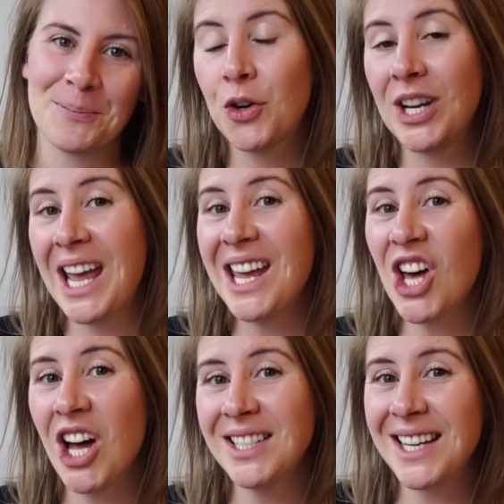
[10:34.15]
Create
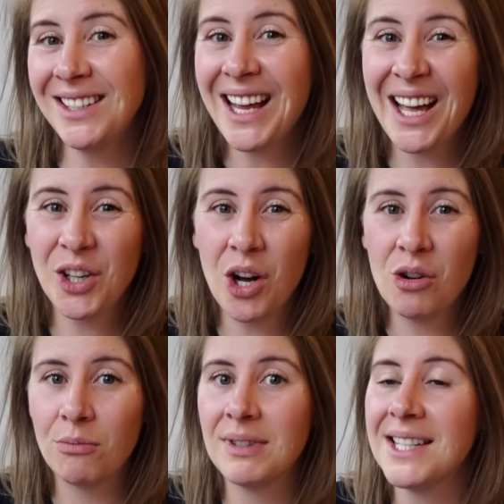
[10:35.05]
content at
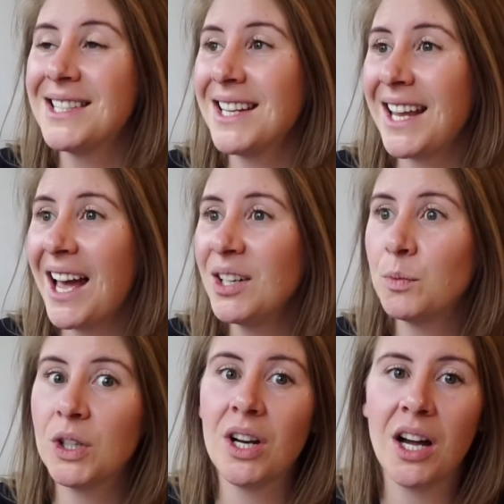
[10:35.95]
home, since
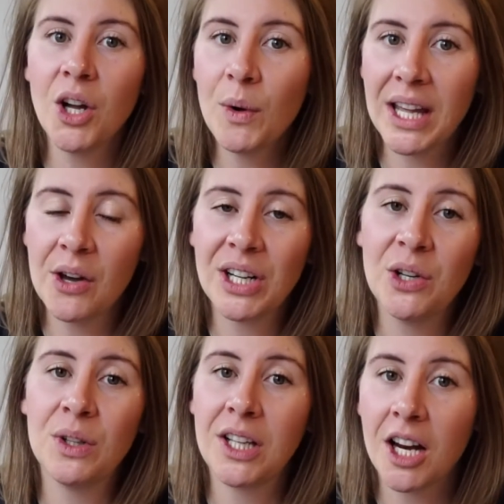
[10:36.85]
again, we're not going out. I
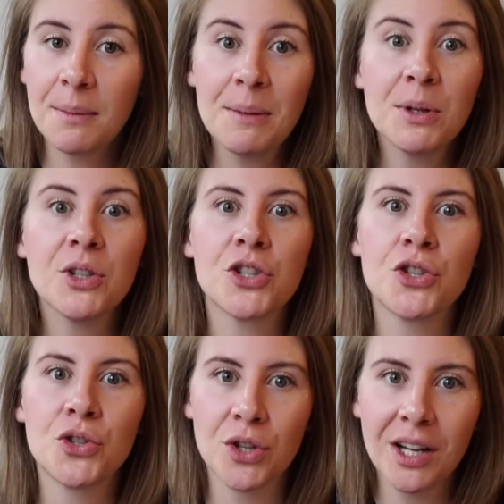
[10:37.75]
know a lot of people are
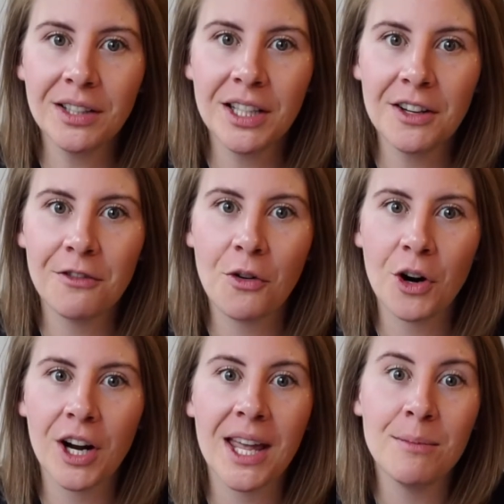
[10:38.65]
struggling
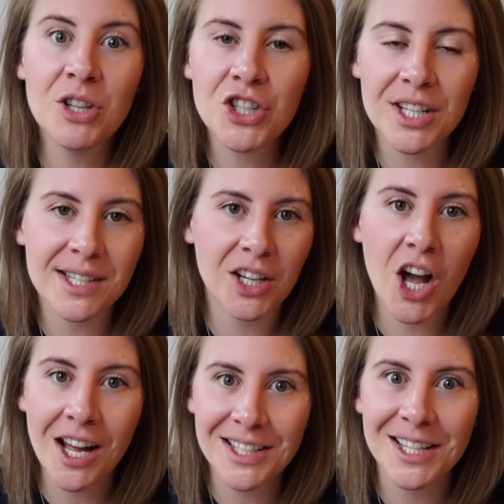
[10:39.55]
for images and
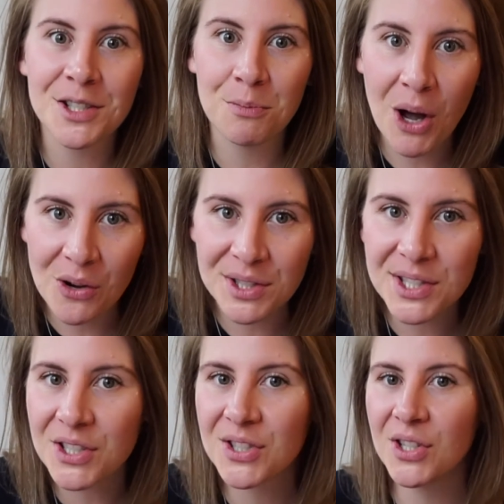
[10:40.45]
content to
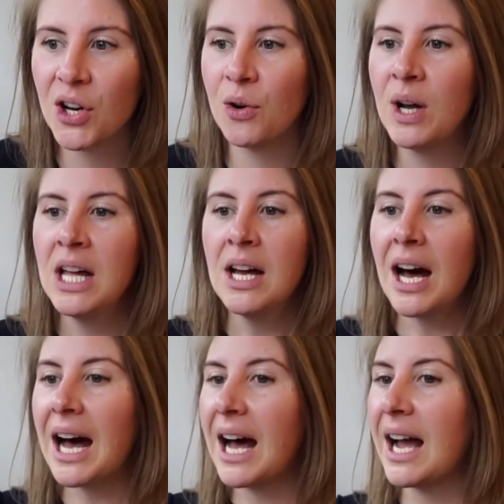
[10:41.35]
post. So
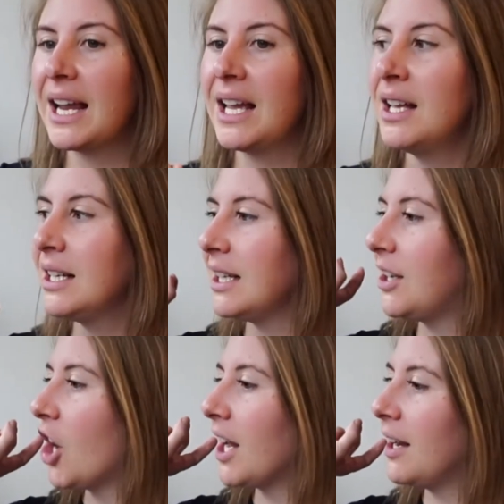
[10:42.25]
I
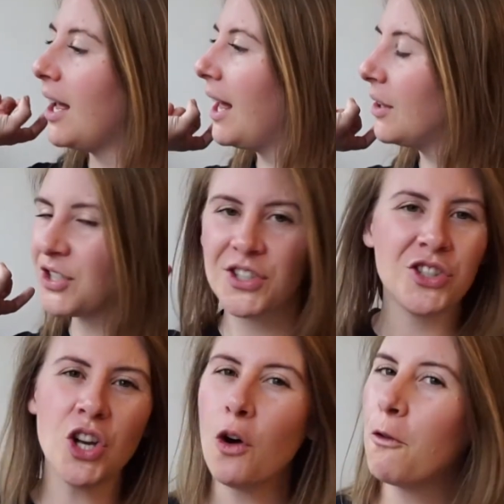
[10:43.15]
got
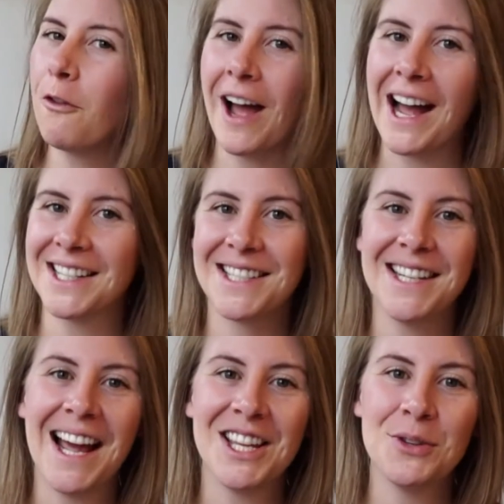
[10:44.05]
so
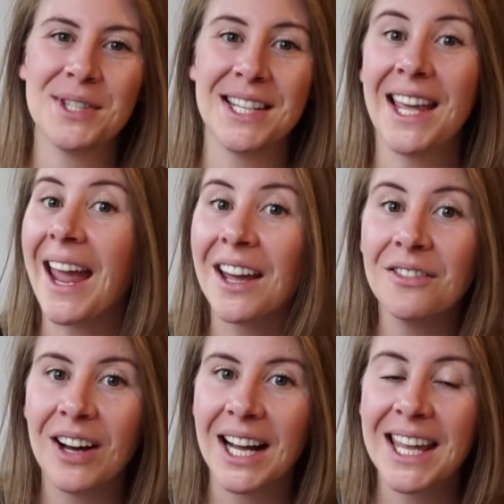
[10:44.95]
fast at using
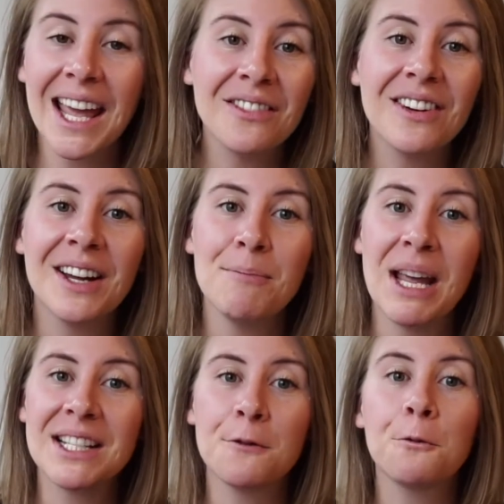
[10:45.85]
Canva. Canva
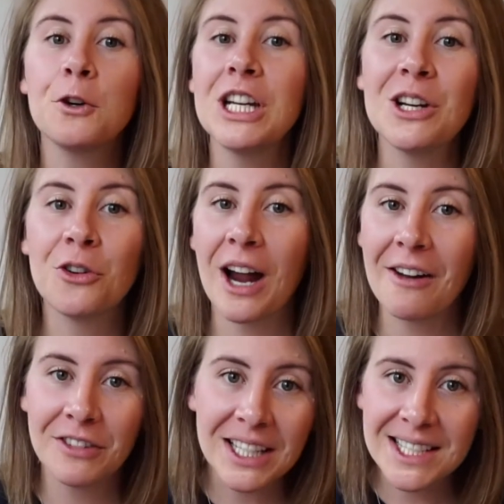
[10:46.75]
makes free
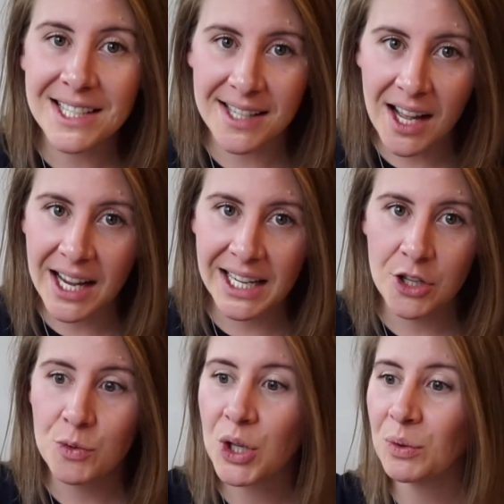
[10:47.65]
graphic design.
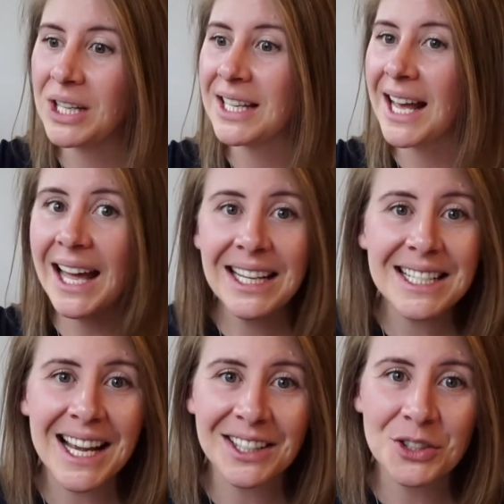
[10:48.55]
You don't need any
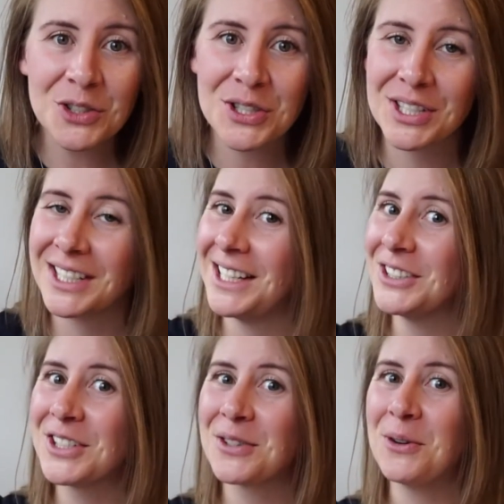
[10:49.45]
technical
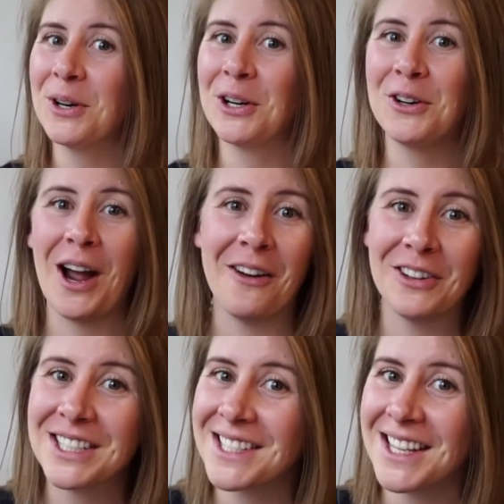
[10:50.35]
skills or
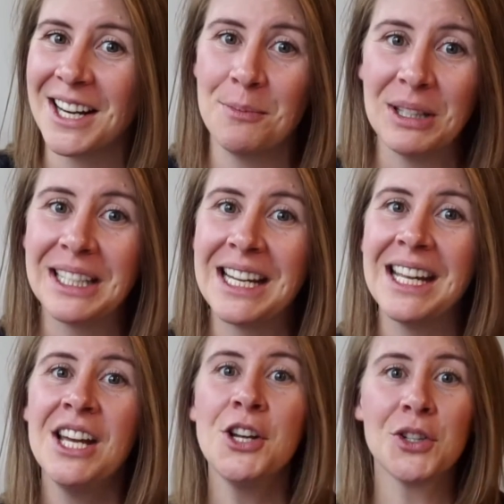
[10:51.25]
graphic design ability.